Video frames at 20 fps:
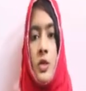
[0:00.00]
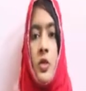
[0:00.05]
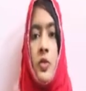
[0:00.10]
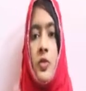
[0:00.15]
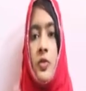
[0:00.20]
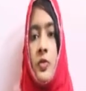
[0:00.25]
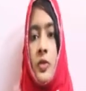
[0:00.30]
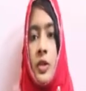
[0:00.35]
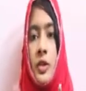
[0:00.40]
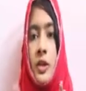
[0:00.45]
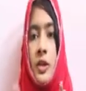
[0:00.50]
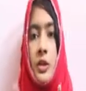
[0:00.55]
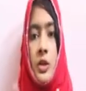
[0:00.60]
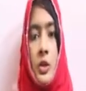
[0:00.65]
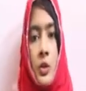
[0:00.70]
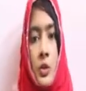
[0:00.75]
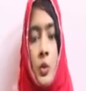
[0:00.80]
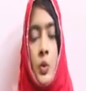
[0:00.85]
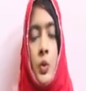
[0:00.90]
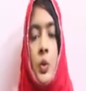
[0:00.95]
of
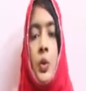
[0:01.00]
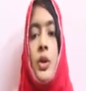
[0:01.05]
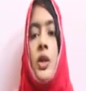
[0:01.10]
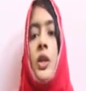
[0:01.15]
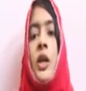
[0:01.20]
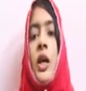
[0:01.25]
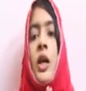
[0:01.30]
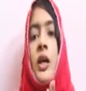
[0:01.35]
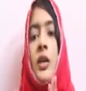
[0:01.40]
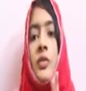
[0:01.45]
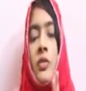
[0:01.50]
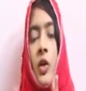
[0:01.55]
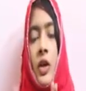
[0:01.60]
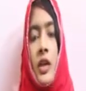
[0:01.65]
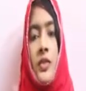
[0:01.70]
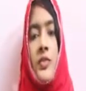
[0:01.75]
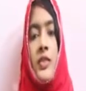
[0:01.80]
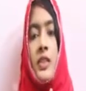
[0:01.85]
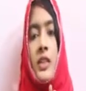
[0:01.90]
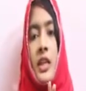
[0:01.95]
tooth,
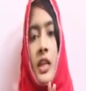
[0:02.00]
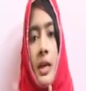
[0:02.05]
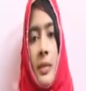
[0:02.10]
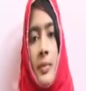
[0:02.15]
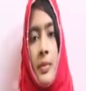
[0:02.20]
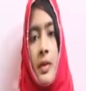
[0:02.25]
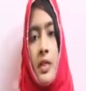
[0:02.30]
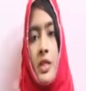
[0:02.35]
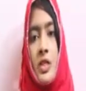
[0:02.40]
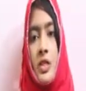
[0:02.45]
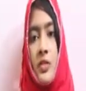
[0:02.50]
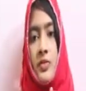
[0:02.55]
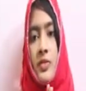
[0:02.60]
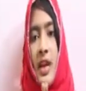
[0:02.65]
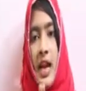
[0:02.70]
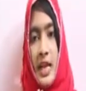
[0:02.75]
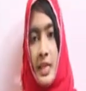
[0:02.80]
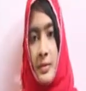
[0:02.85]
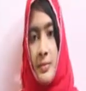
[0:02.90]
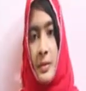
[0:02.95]
whatever the remnants of
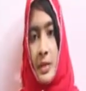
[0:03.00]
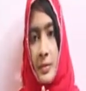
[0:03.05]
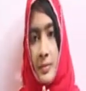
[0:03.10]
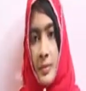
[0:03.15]
Nasmyth's